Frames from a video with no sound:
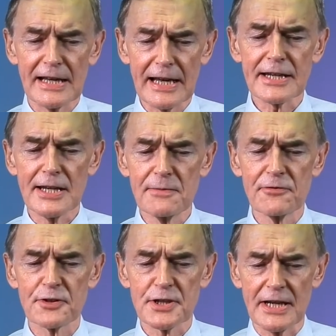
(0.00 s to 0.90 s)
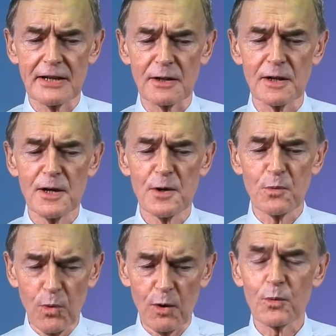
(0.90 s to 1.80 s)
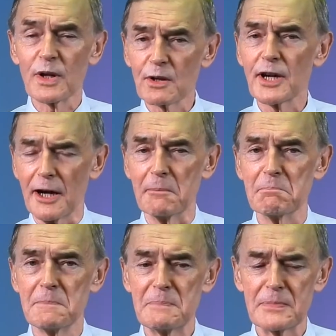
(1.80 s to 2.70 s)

let him foretell what will come.